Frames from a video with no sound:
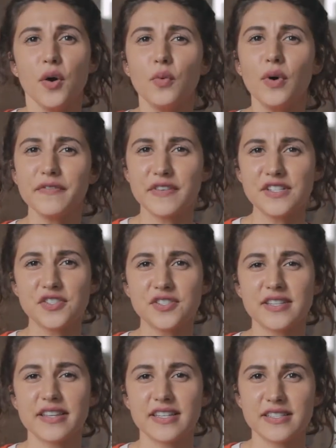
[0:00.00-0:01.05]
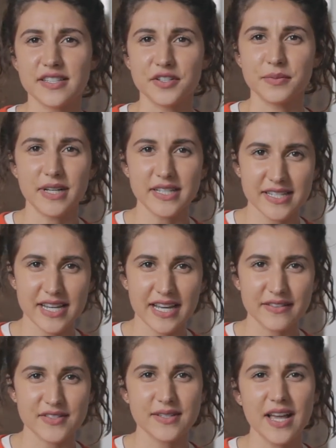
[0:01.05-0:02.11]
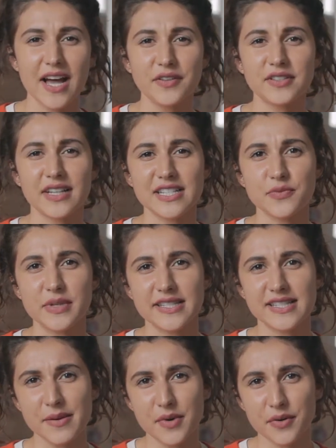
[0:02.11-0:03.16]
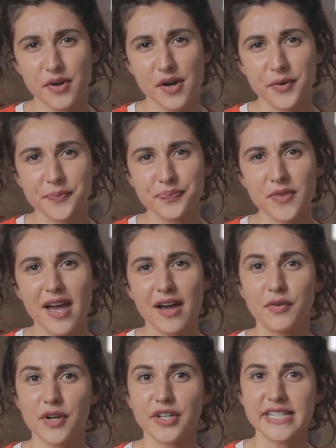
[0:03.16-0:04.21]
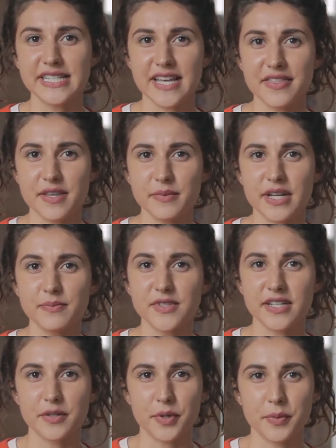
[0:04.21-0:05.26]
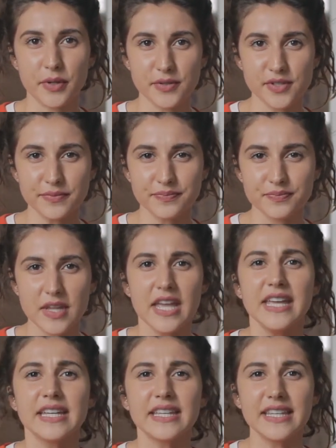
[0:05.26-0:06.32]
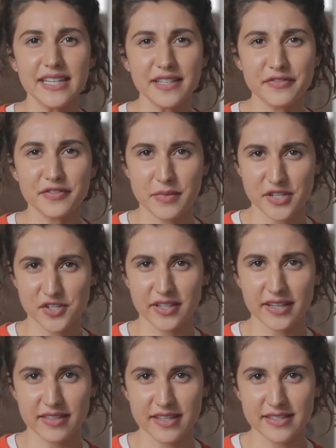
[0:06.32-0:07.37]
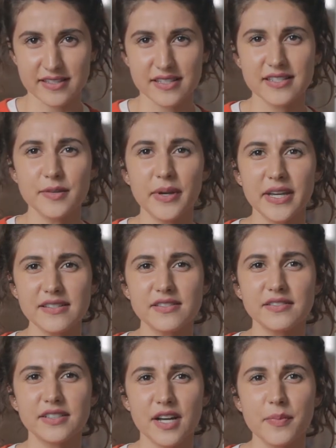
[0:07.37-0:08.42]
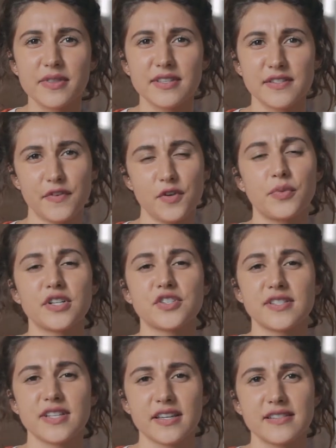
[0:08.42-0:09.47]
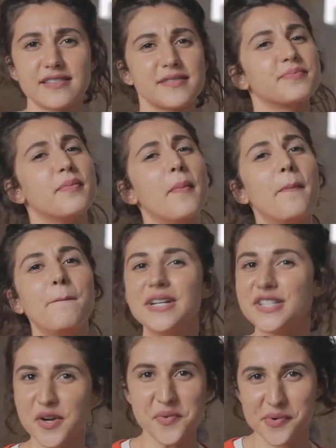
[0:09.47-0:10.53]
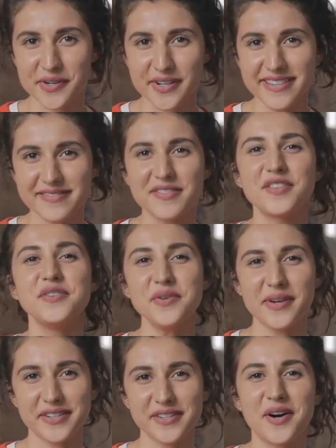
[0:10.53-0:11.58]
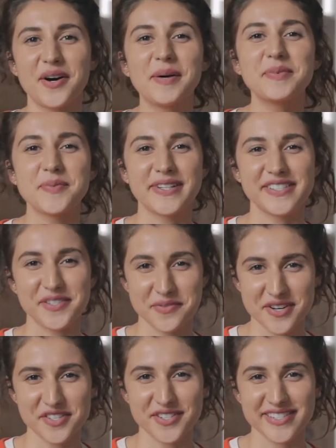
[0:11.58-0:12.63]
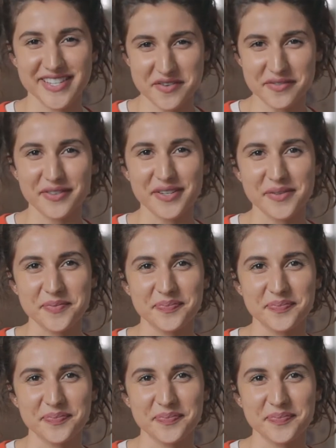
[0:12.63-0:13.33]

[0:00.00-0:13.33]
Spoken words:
What features did they consider must-have? How did last week's demo go? Have we already sent them an updated proposal? Key information like this is a pain to look up in these few precious seconds. But don't worry, the new Aircall HubSpot integration is here for you.